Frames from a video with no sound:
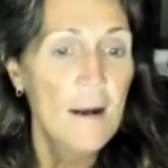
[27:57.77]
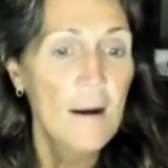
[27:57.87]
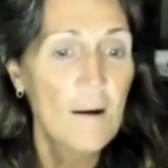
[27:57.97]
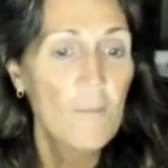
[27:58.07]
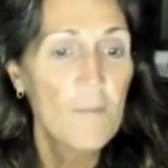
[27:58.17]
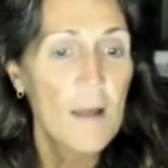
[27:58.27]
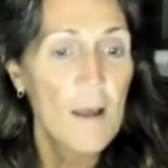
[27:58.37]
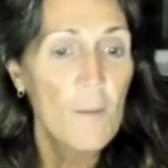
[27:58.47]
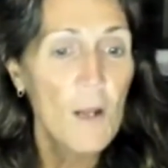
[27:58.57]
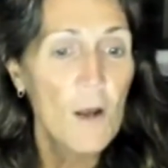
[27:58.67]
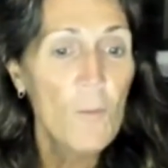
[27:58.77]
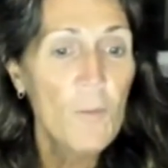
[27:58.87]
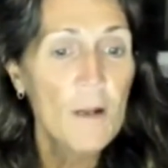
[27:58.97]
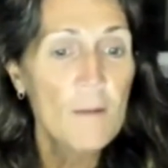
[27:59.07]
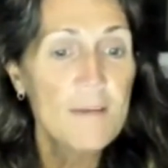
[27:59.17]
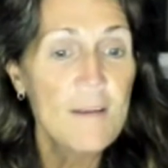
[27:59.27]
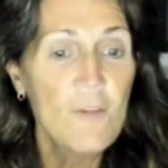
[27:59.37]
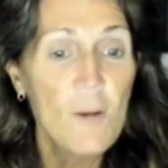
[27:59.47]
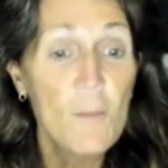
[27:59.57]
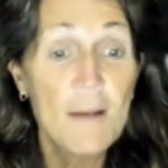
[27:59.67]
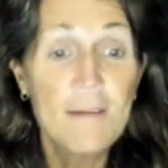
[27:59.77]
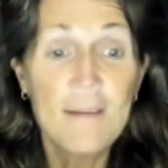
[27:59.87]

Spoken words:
I'm going to open up and see if anybody's